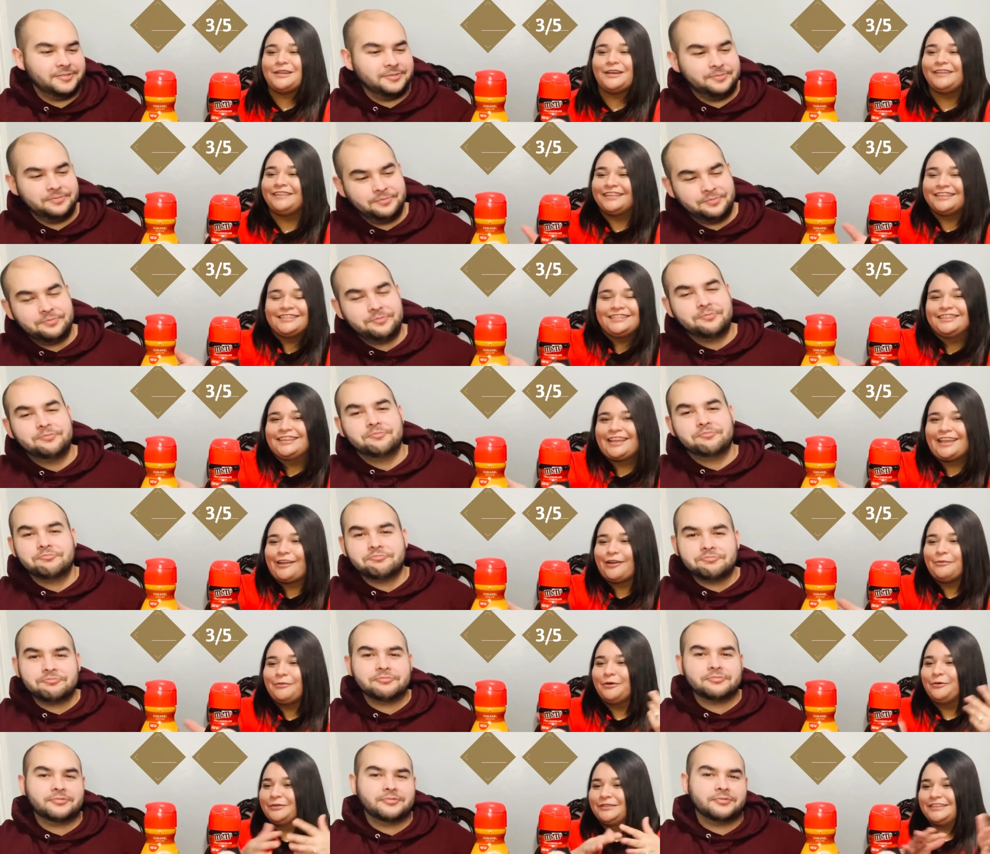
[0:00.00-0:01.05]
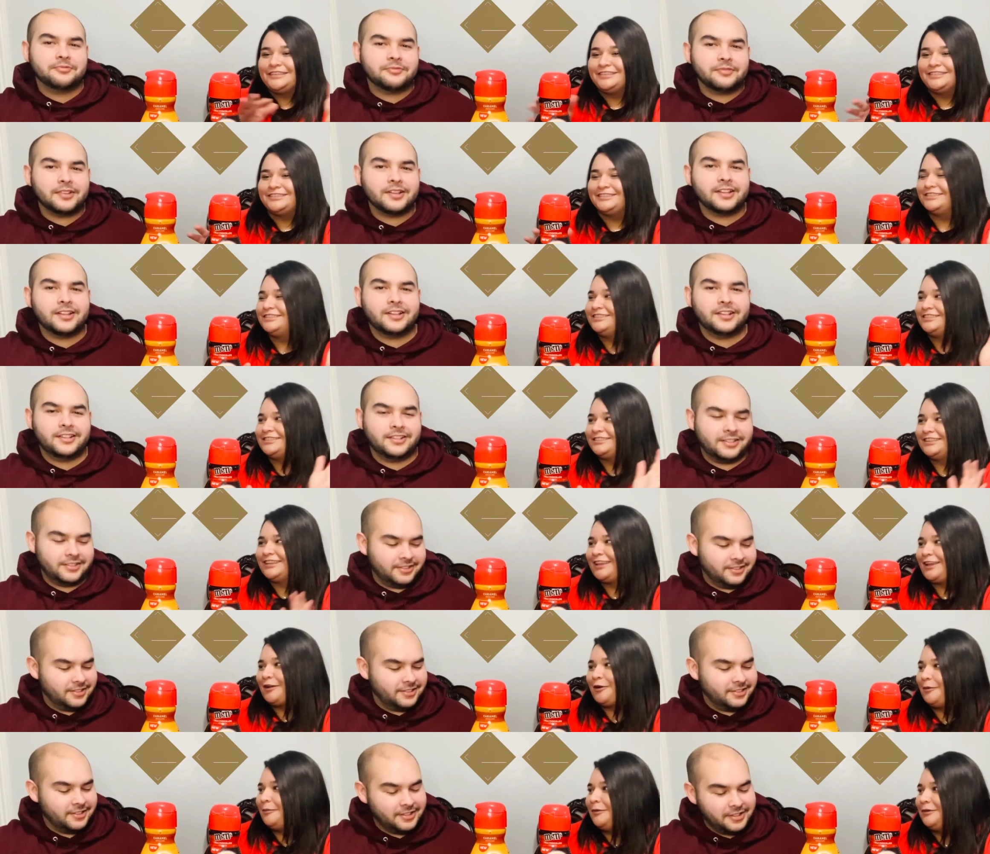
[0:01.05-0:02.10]
Speaker 1: not like the caramel one that doesn't taste
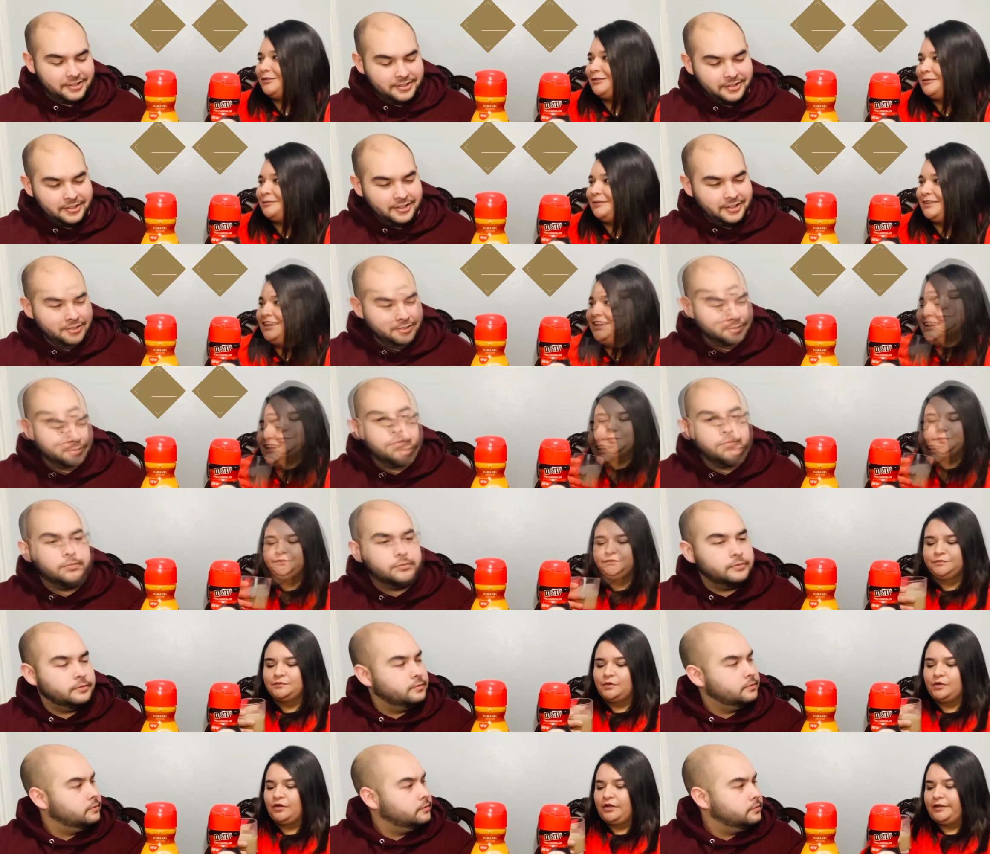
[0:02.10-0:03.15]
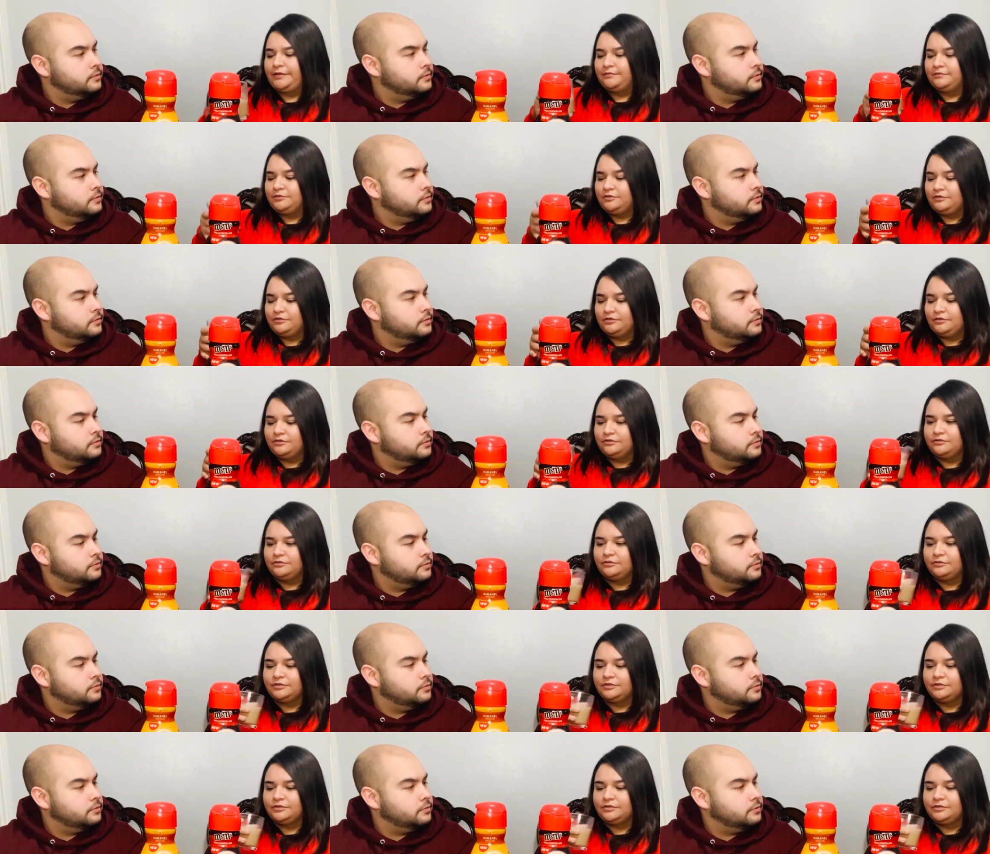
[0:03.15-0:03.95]
like caramel. There you go. Me. Okay, so the cold